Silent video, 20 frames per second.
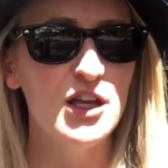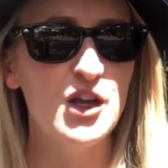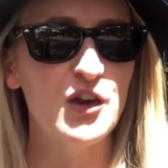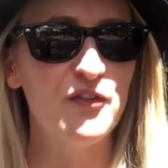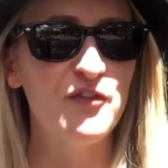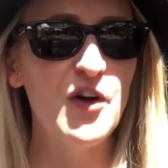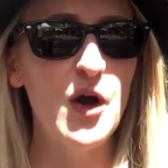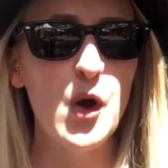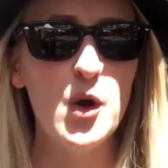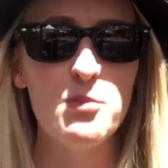
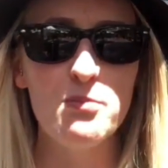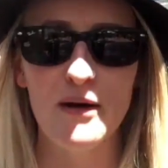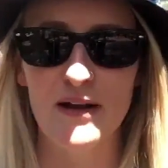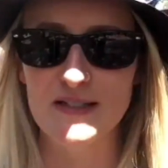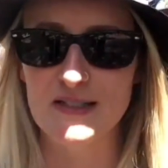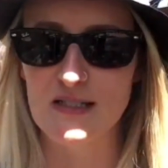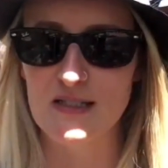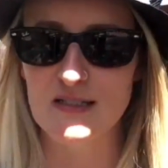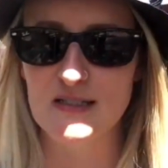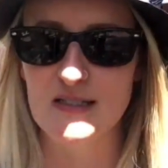your phone
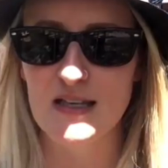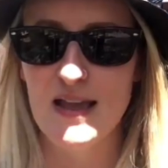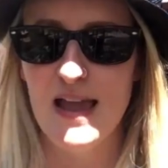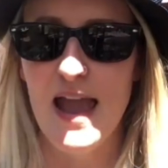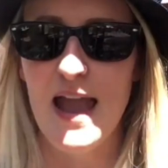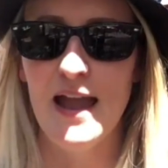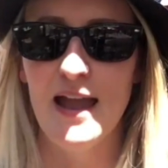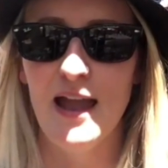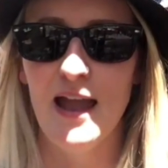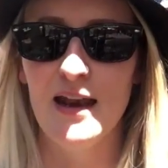buzzes,
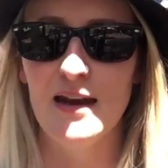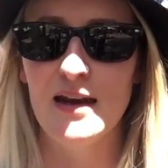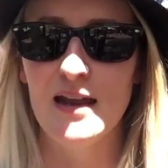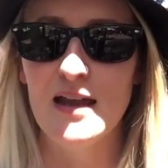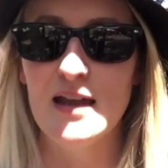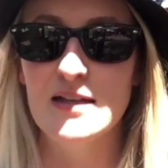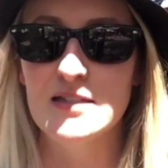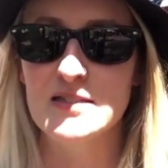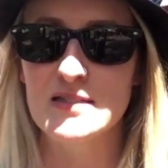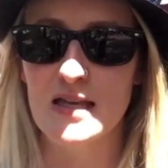and
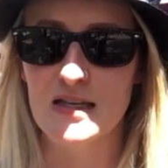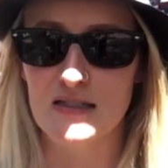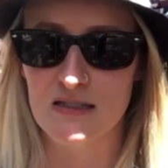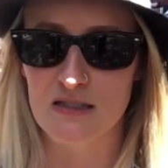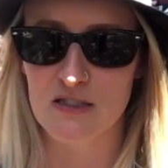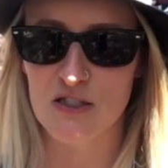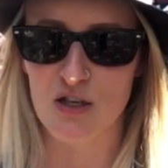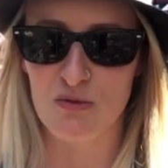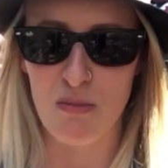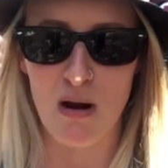it says
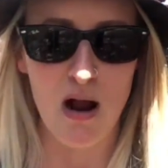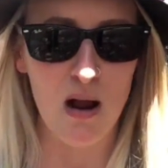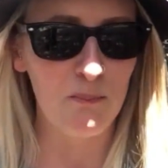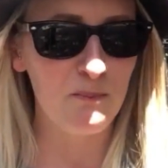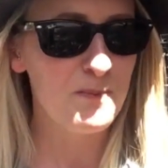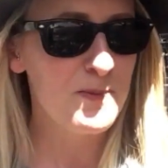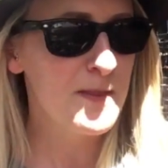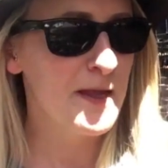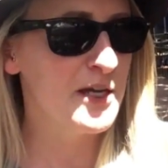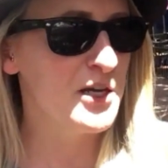it's your mom.
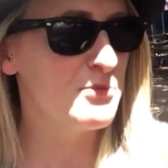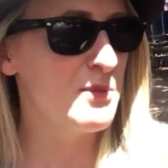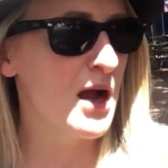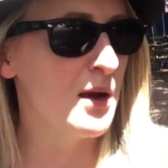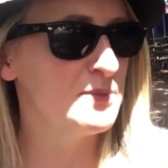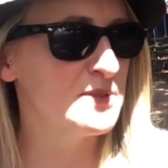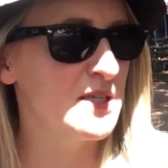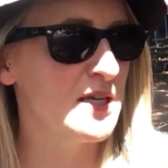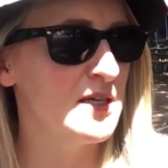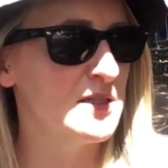And your
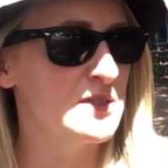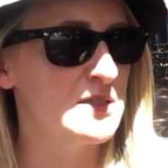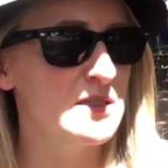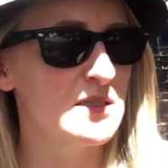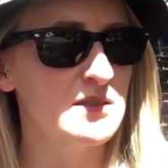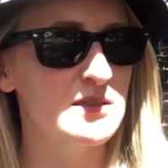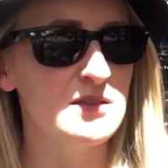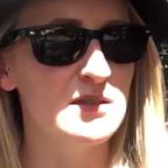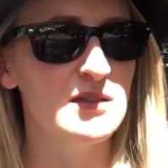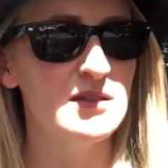mom says,
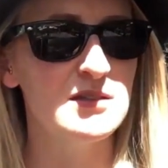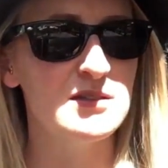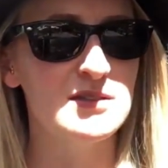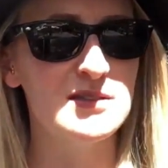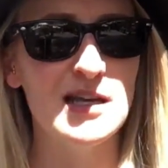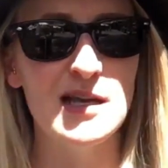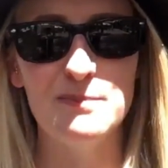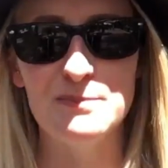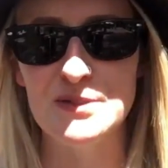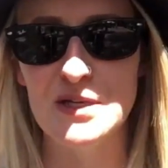
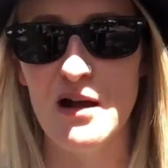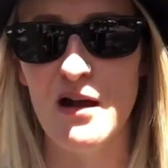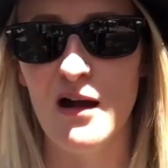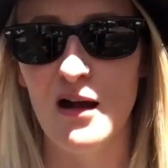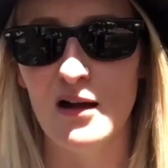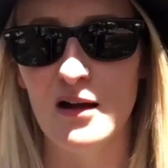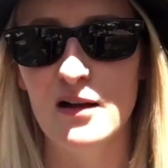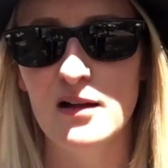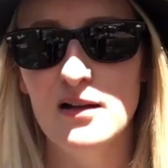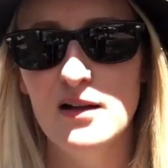"Sup,
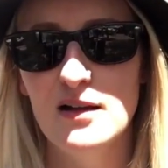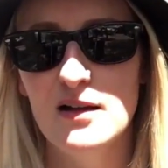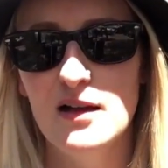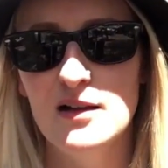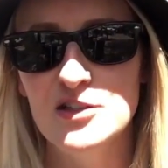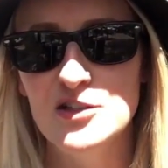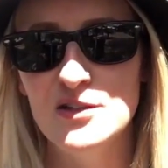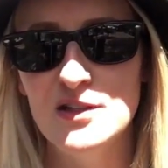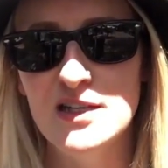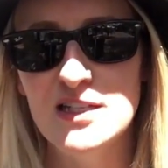dog,
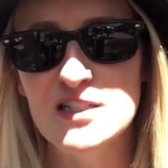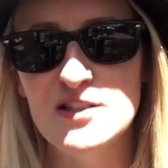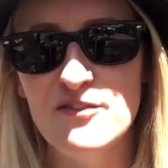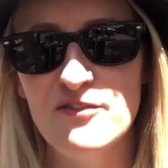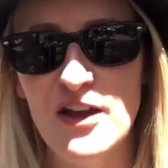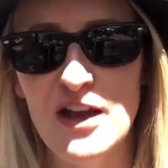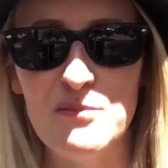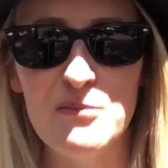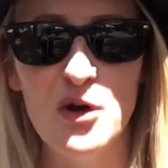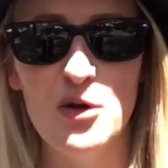you need to
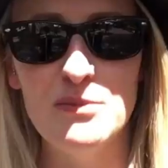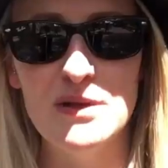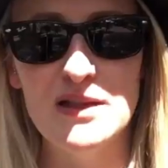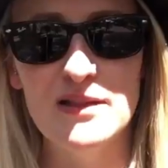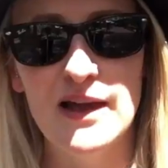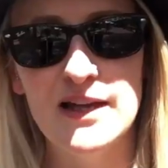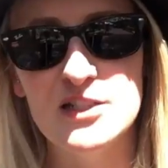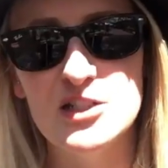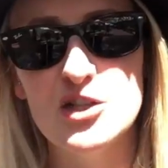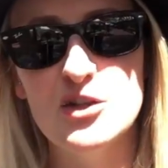Venmo me
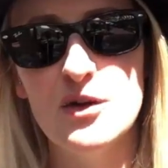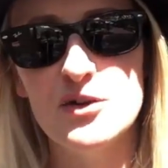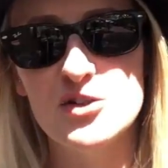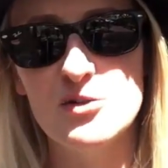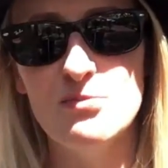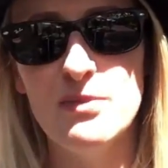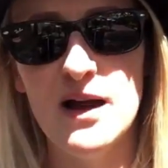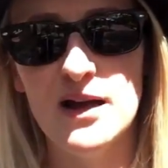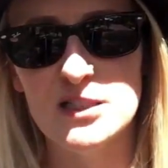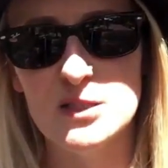like
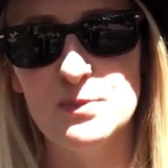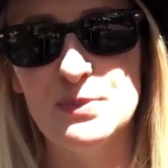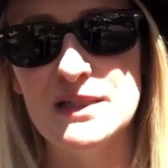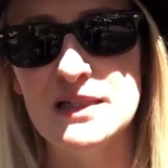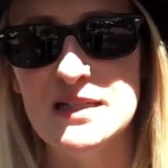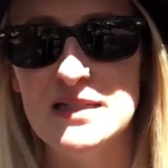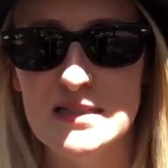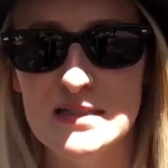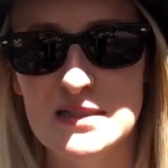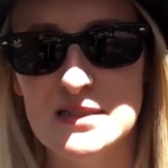200 bucks,
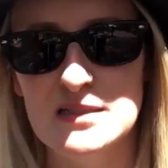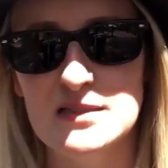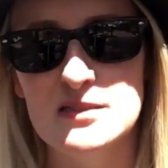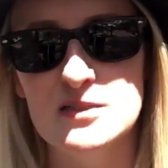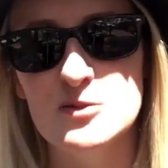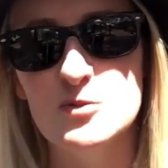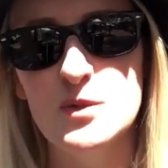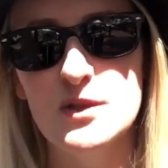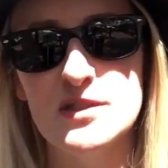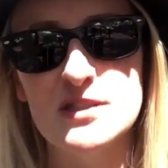
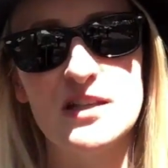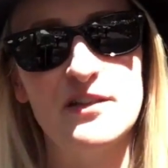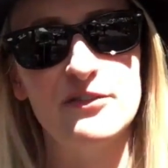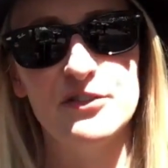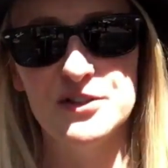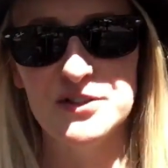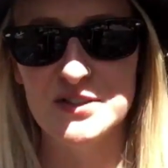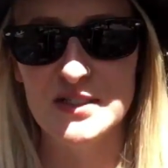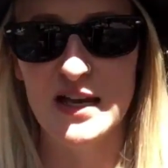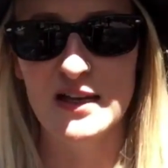please, with
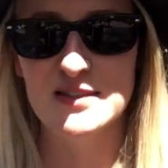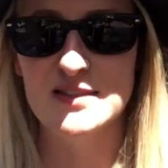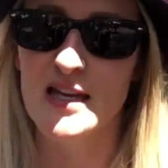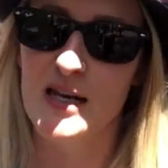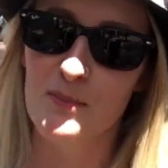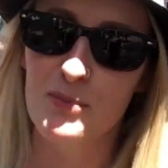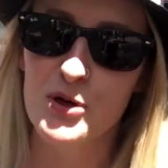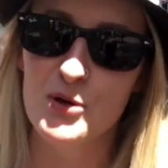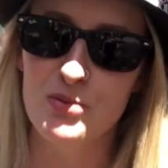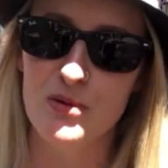several Zs
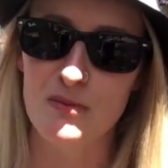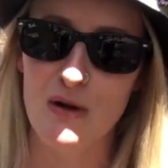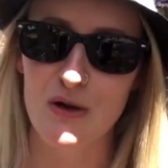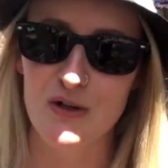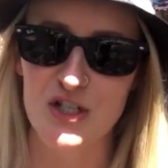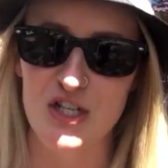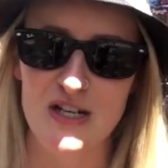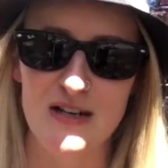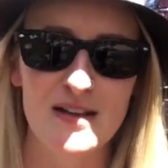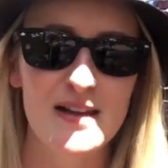and a poop
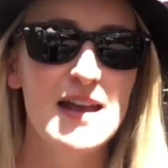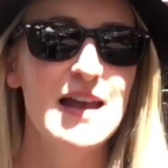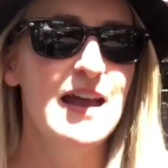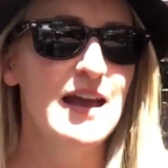emoji."